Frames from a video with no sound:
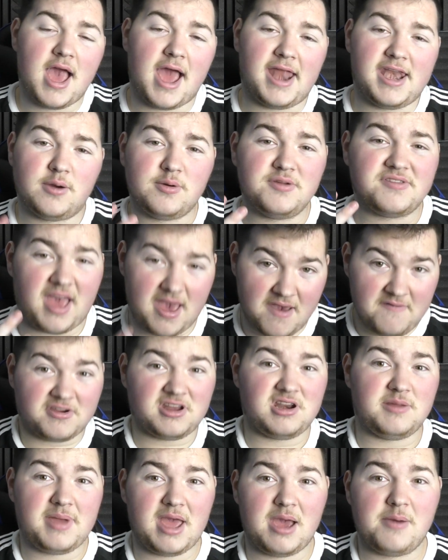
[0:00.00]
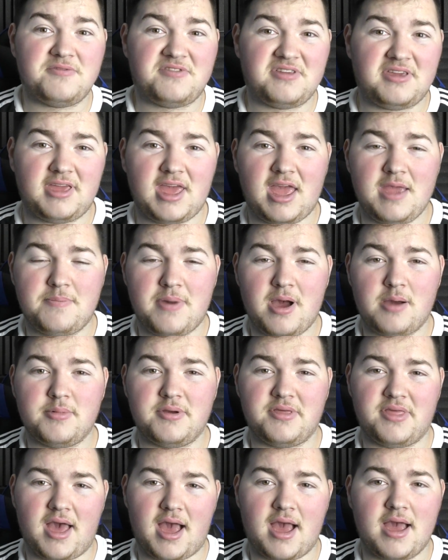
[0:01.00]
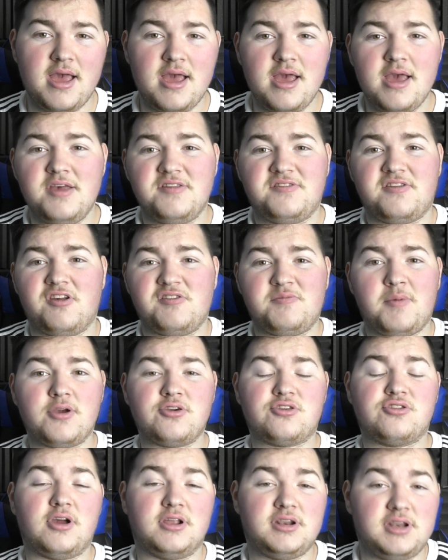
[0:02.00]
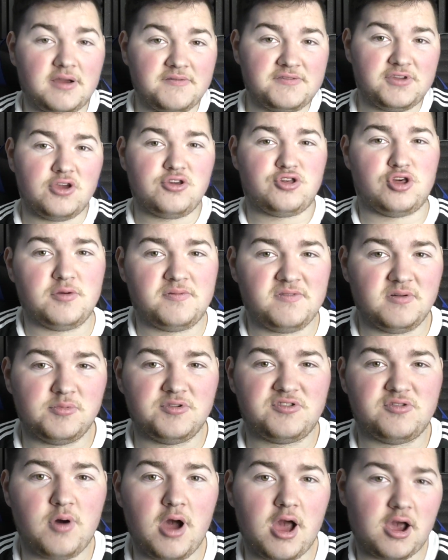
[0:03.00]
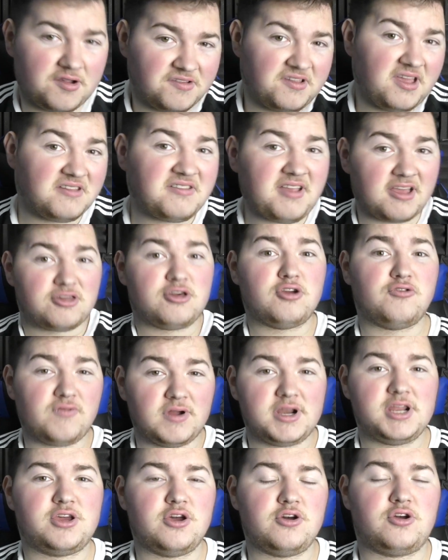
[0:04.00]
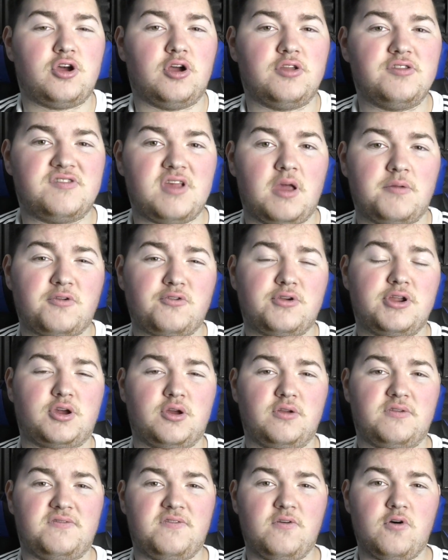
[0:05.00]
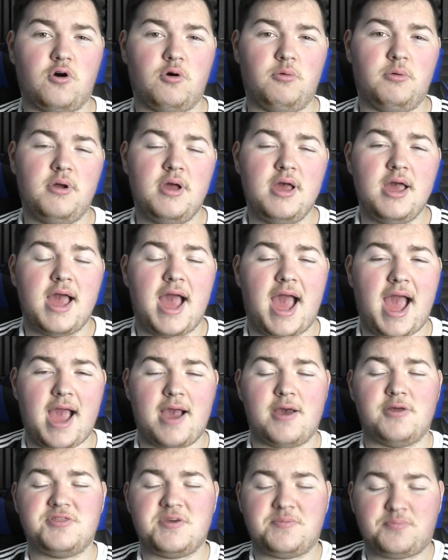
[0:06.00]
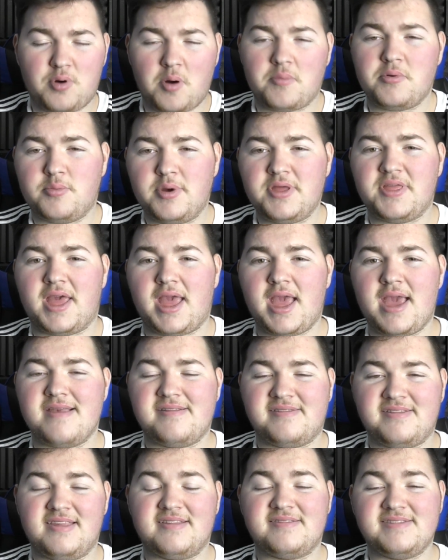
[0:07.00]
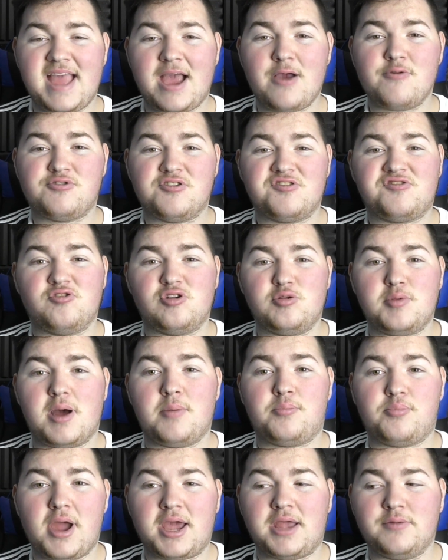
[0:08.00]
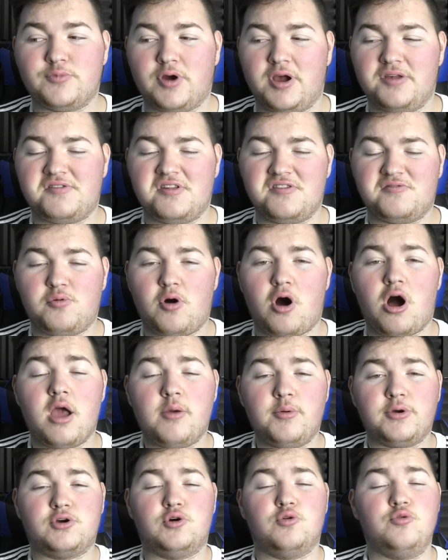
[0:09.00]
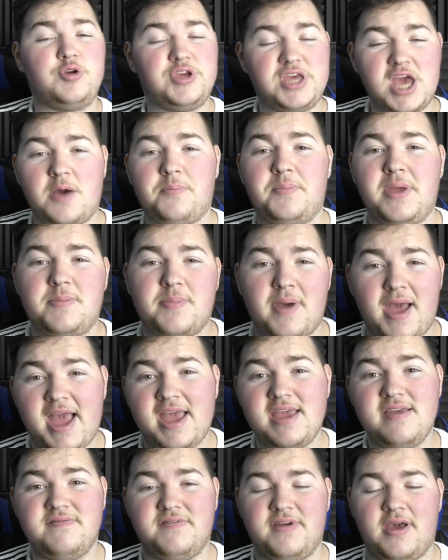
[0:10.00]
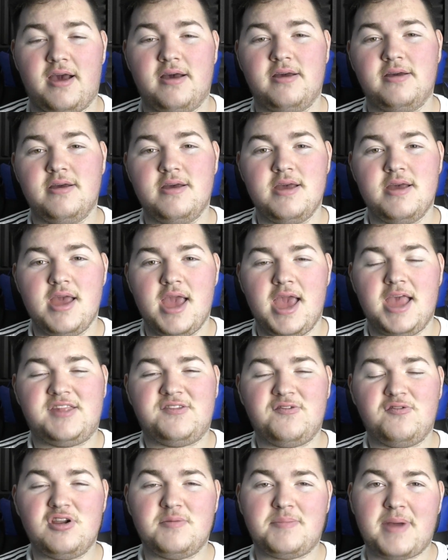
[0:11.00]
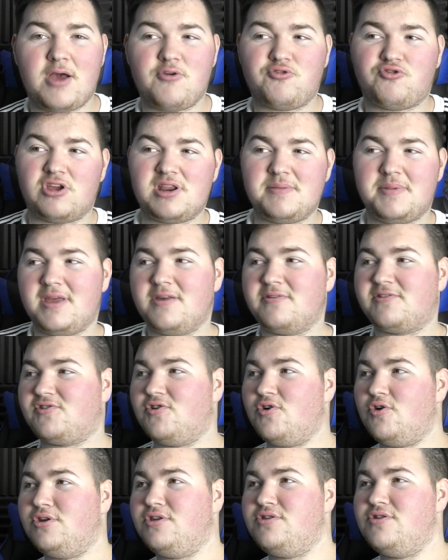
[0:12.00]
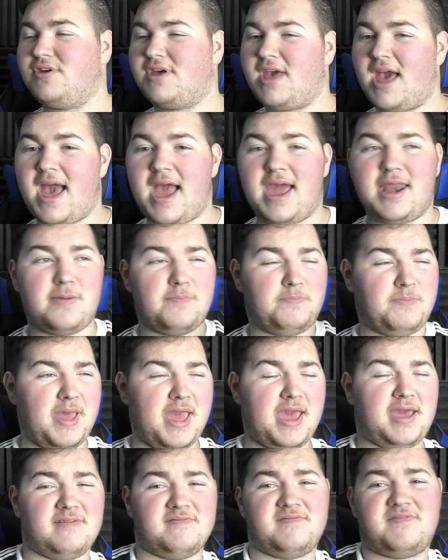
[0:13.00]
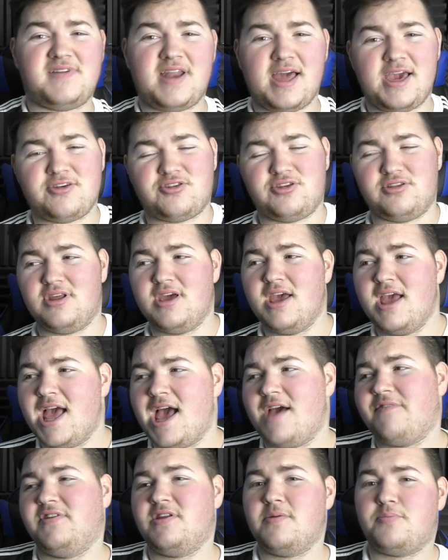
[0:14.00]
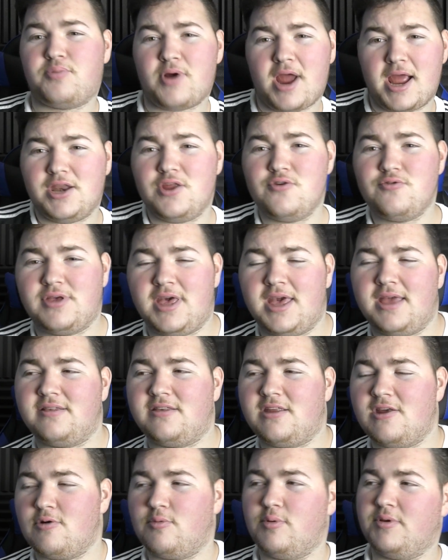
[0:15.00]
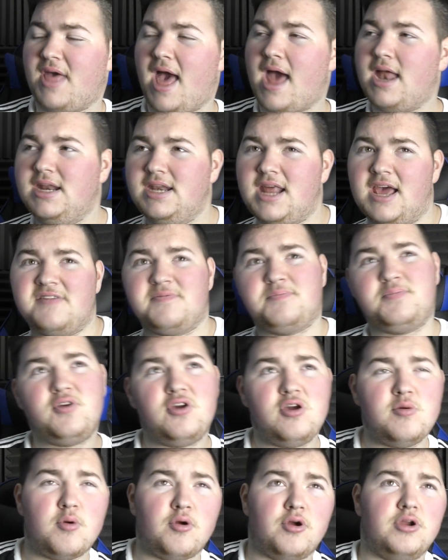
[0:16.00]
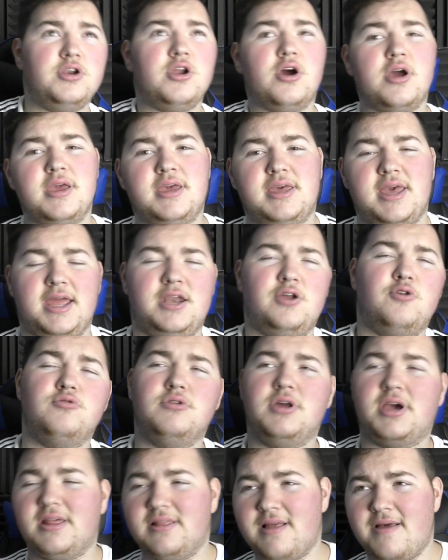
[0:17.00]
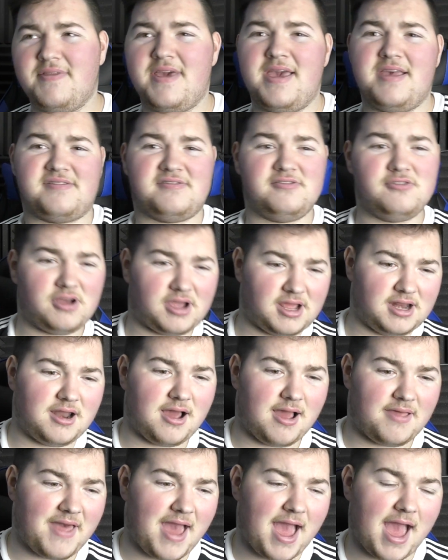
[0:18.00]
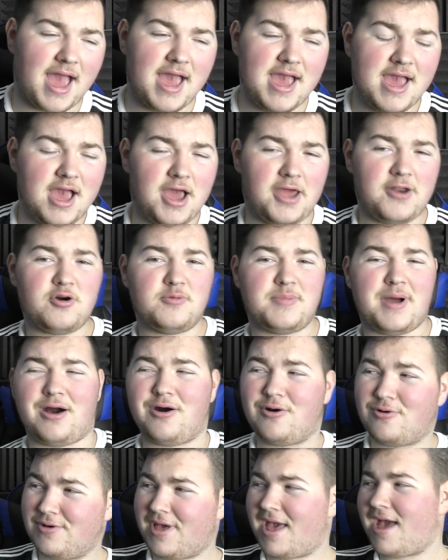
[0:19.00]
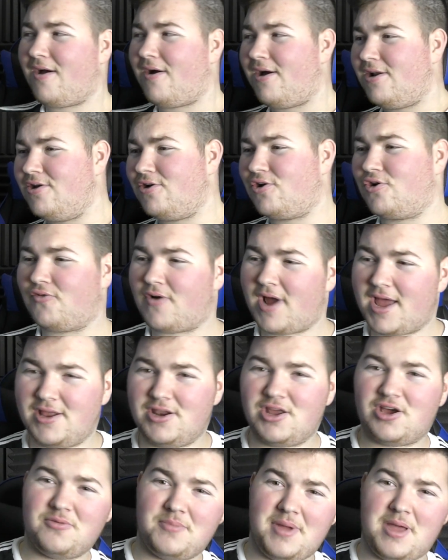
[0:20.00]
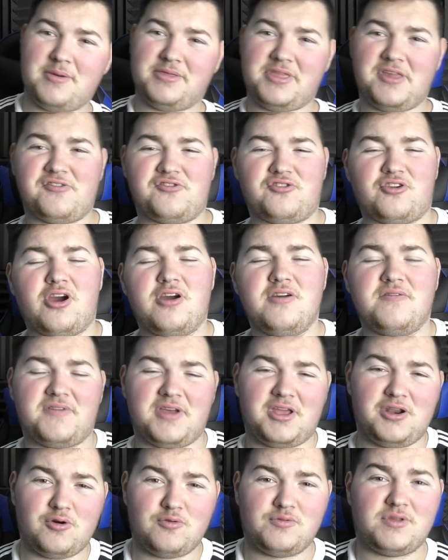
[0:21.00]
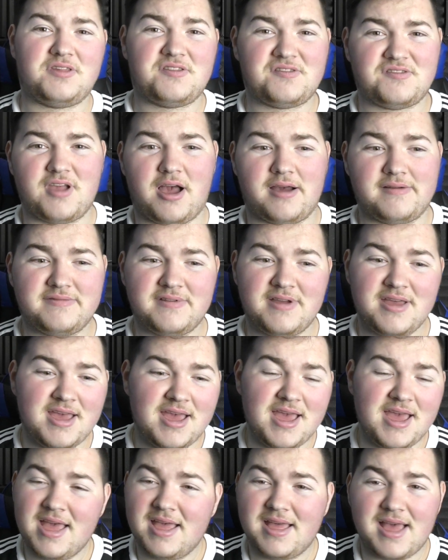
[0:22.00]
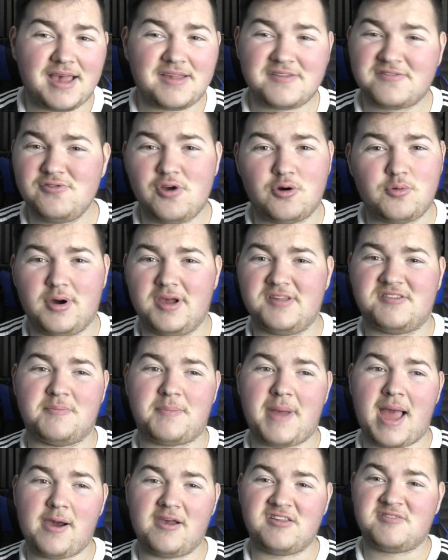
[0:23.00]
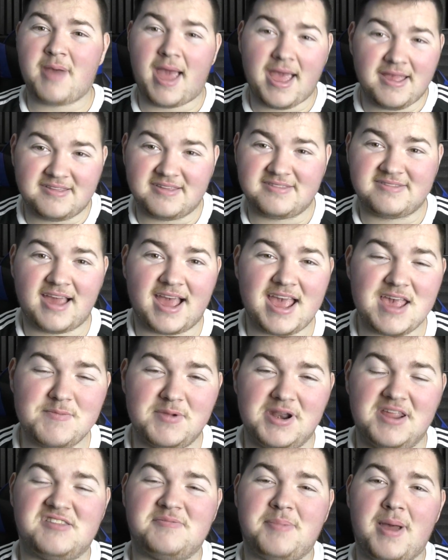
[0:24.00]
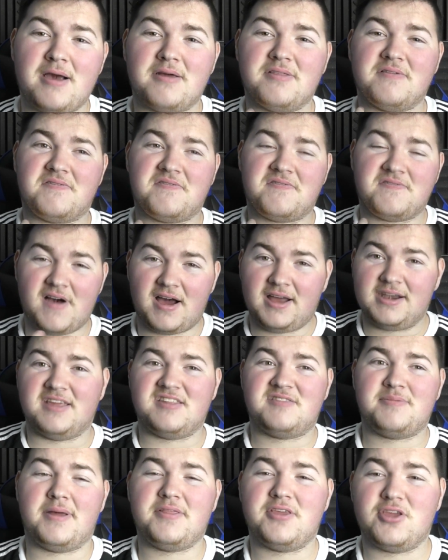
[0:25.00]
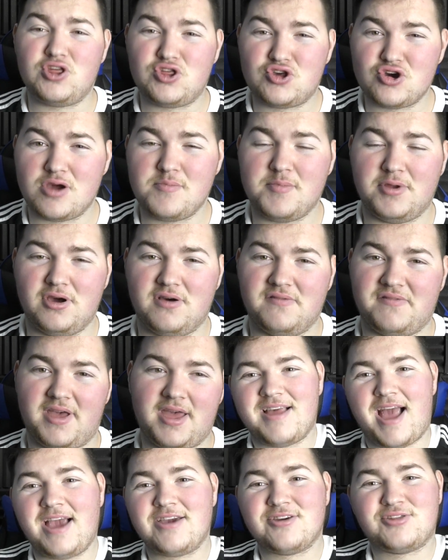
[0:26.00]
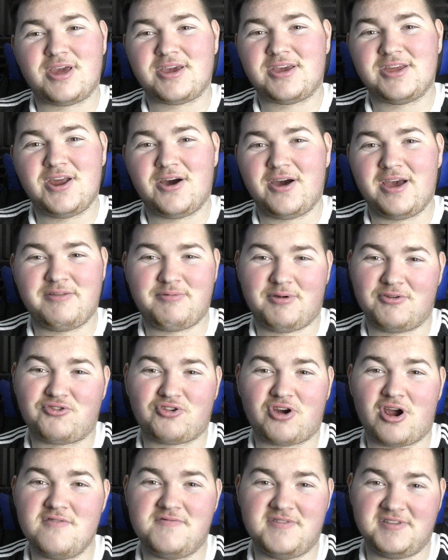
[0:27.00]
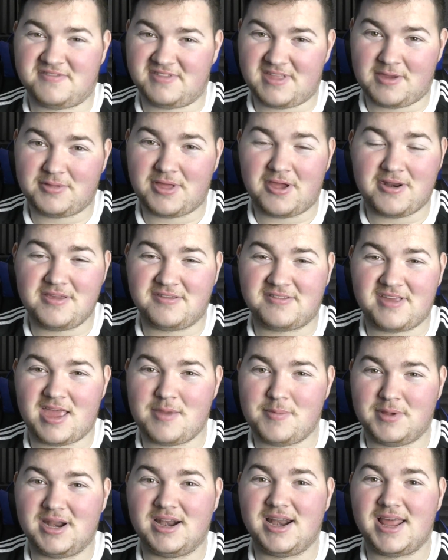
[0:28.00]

and no one's ever going to be able to keep up with that. So as much as I'd love YouTube football to work, because it is actually a really good concept, a really good form, the problem with it is it's now just all about bragging rights. It's what I would call yuppie behaviour. It's all about trying to be as good and you can, and big and flash, and having a brand new kit deal with Adidas, Puma and Nike, and all looking like this and looking like that, and all about, oh yeah, I look great, look at me with this trophy and all this stuff. That's not what it's about. It's about entertainment, it's about the fun, it's about the enjoyment of it. #United won trophies and they were the only team in the